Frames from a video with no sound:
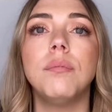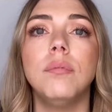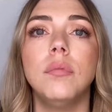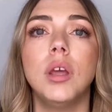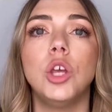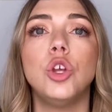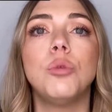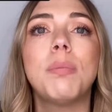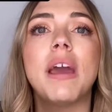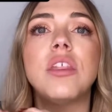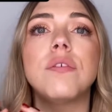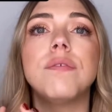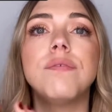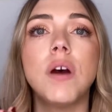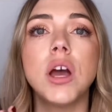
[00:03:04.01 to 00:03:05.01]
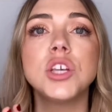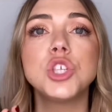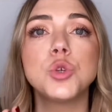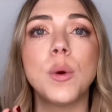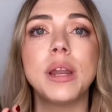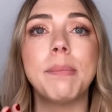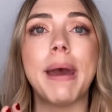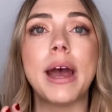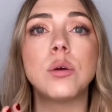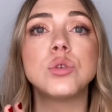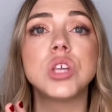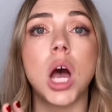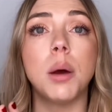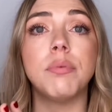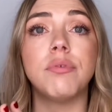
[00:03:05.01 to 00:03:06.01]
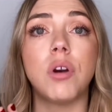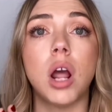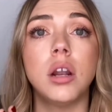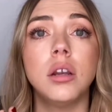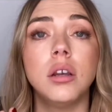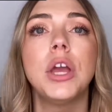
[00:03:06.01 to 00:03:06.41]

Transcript: You'd pay the first £20 up front.